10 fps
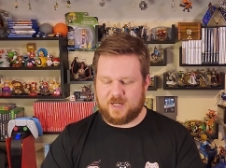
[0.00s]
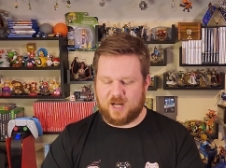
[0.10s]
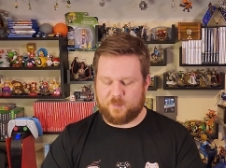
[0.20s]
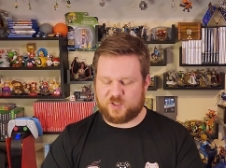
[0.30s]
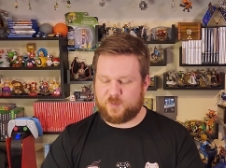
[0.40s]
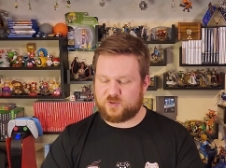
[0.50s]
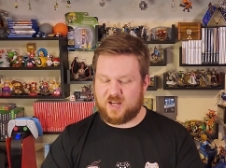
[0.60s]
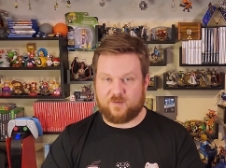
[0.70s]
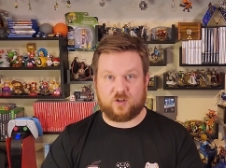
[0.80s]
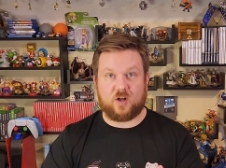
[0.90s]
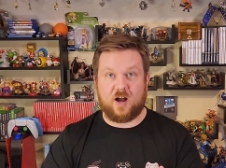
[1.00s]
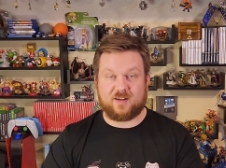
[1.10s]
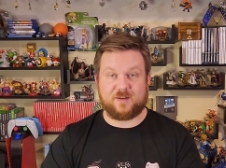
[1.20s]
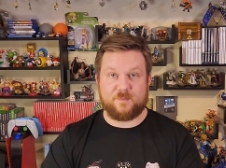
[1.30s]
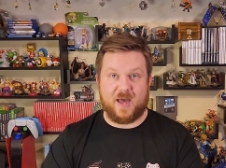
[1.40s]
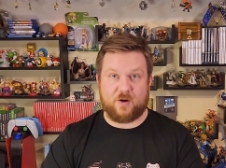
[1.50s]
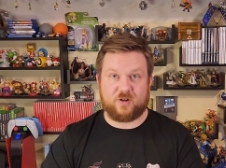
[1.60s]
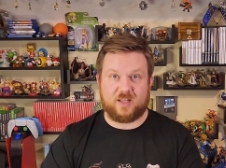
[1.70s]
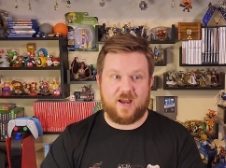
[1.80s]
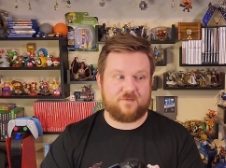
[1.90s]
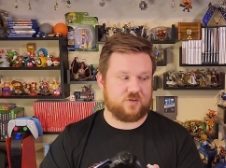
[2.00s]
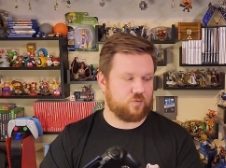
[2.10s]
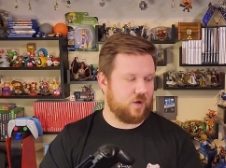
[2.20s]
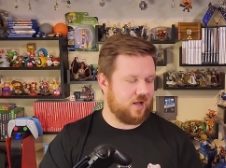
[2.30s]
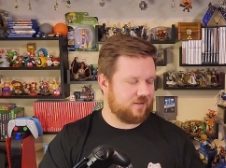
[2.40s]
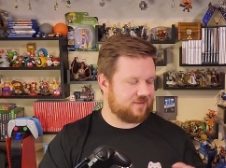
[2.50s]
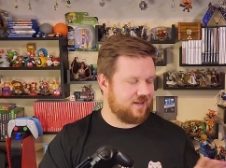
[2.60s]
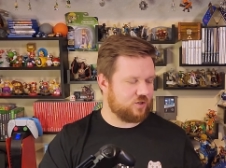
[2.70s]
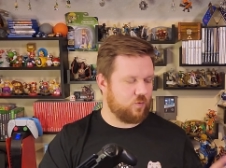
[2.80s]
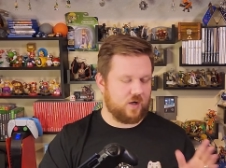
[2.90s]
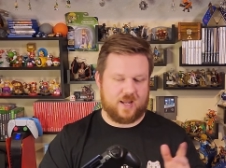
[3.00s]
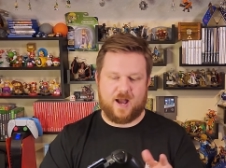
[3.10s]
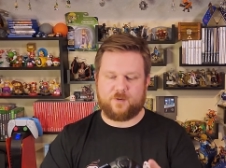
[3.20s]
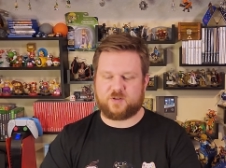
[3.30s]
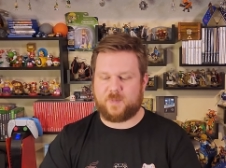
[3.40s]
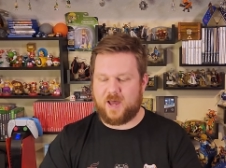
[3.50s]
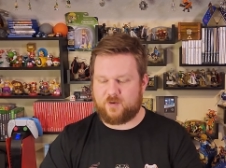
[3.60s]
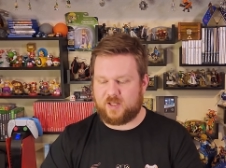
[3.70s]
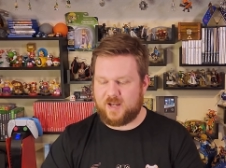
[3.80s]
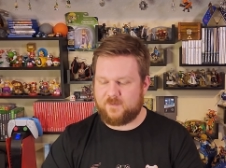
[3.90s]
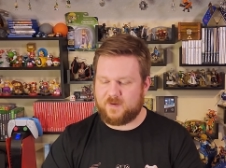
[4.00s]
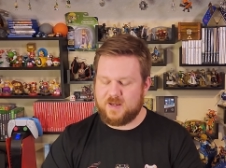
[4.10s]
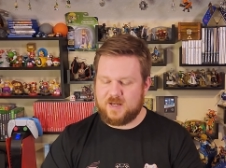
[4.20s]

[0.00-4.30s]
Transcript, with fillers: Um, it's supposed to have an awesome battery life as well. It says 20 hours of battery life.